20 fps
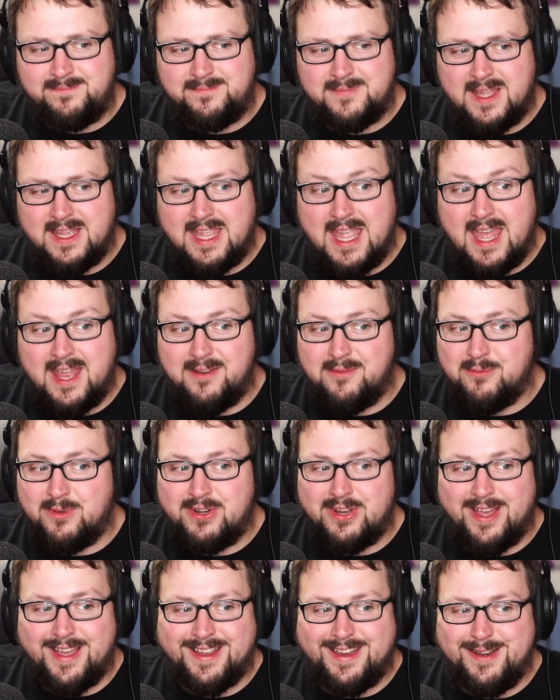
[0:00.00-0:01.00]
again, we're
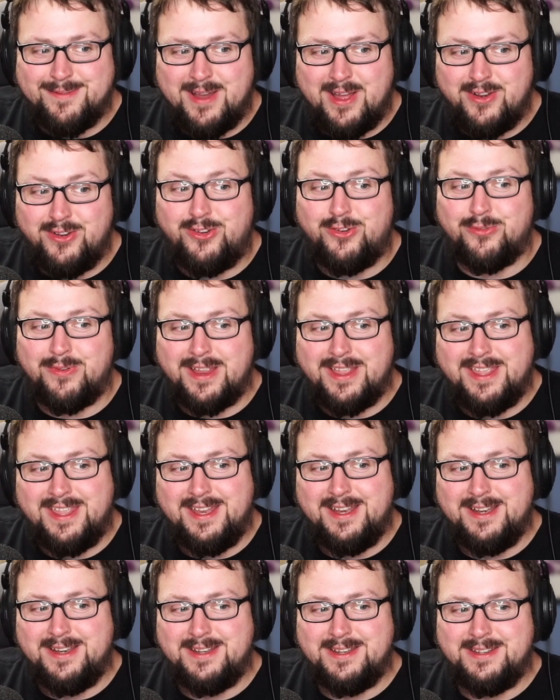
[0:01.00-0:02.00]
talking about
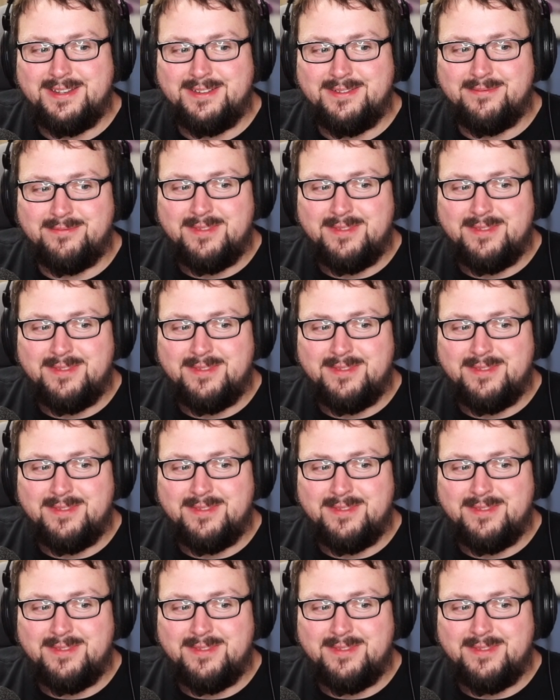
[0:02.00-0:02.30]
drinking